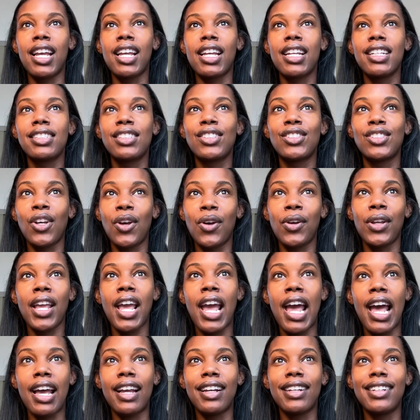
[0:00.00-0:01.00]
So
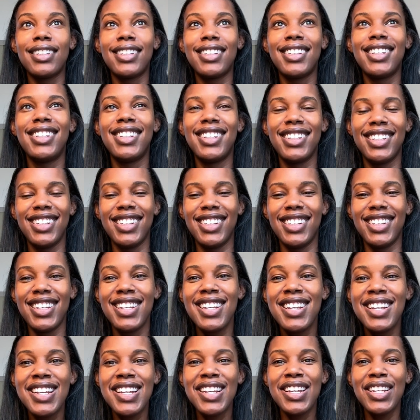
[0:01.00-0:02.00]
yeah,
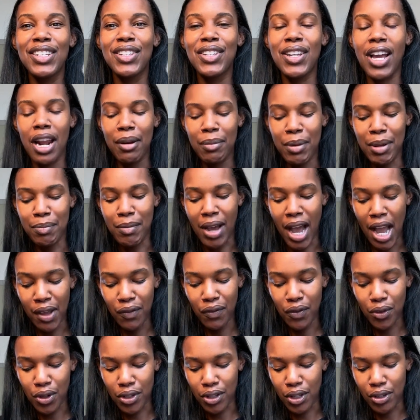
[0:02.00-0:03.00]
you got to be
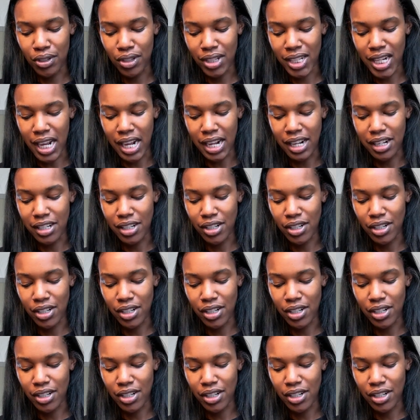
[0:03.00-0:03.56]
mindful of those things.